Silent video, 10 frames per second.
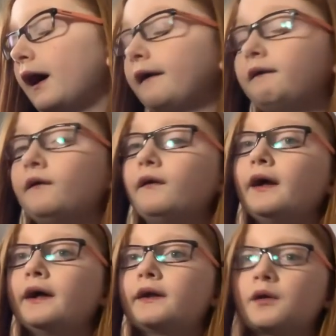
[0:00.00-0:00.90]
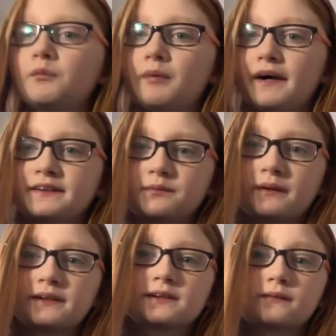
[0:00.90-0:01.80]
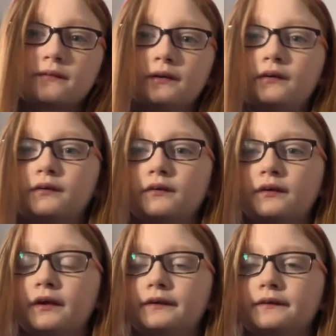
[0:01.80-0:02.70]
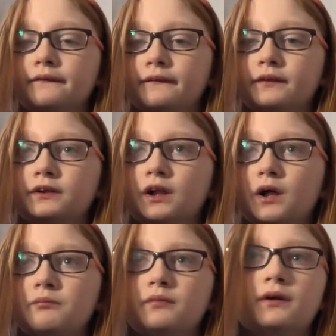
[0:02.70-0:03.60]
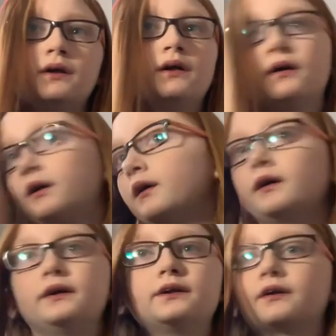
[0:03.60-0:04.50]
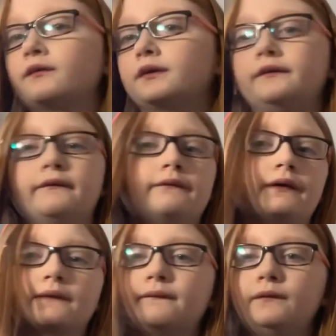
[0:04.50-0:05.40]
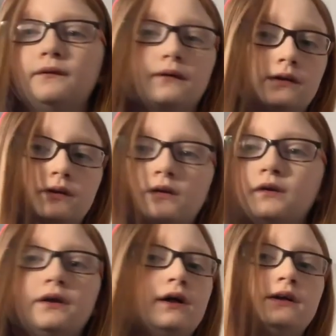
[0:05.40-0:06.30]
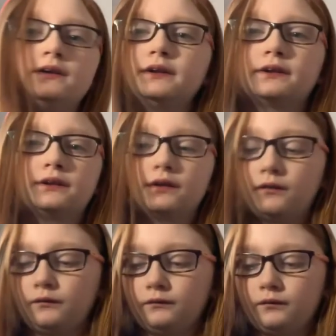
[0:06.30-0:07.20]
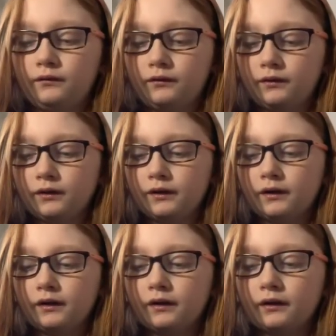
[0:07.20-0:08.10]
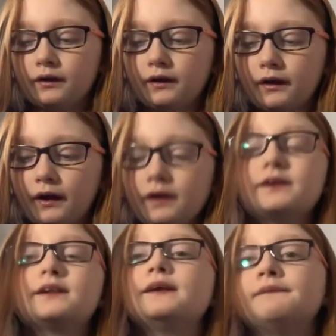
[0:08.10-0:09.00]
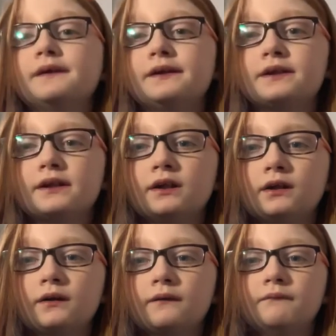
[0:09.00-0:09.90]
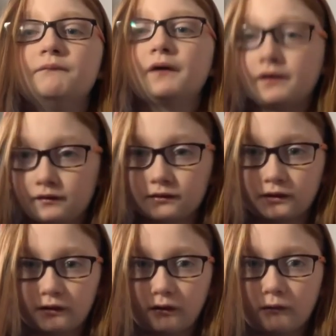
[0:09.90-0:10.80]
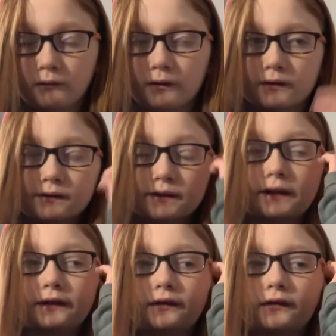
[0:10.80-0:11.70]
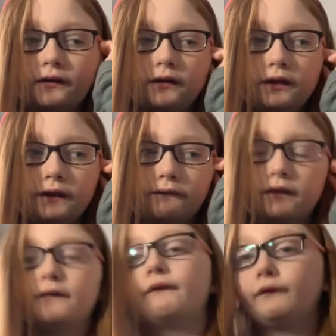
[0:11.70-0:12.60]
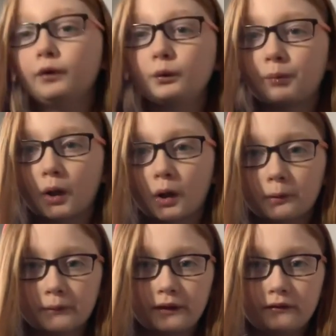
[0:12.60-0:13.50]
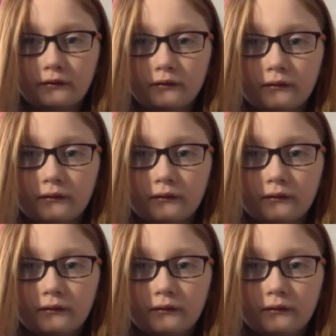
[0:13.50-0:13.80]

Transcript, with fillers: I feel like the best place to work as your first job, don't do a fast food restaurant. Just don't. It seems easy, but there's not quirks. Like, you have to get a food permit,